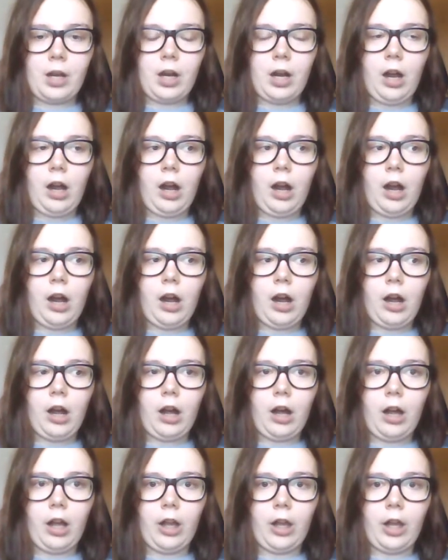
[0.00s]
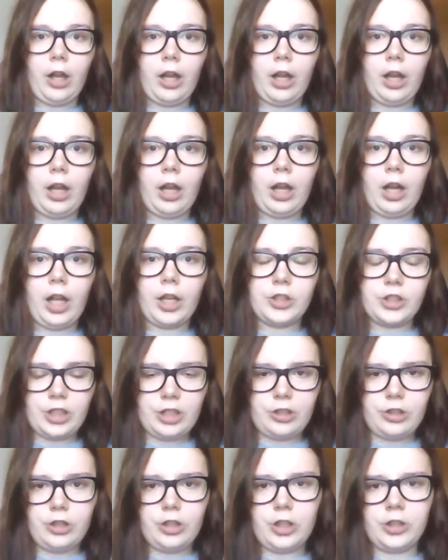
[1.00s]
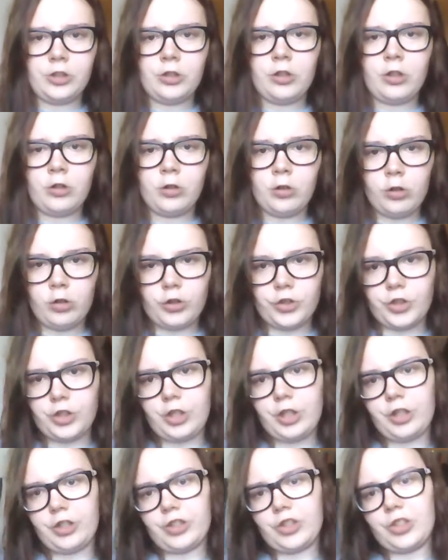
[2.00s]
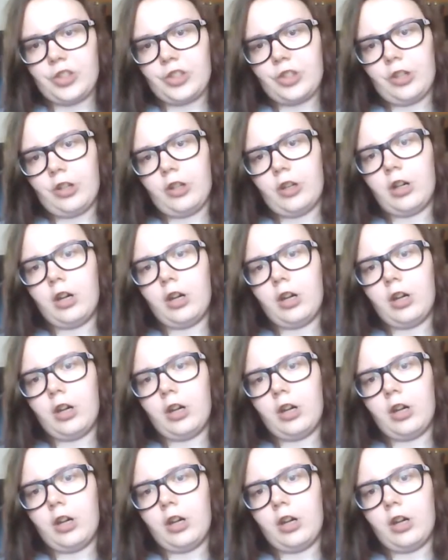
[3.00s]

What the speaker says: I attended courses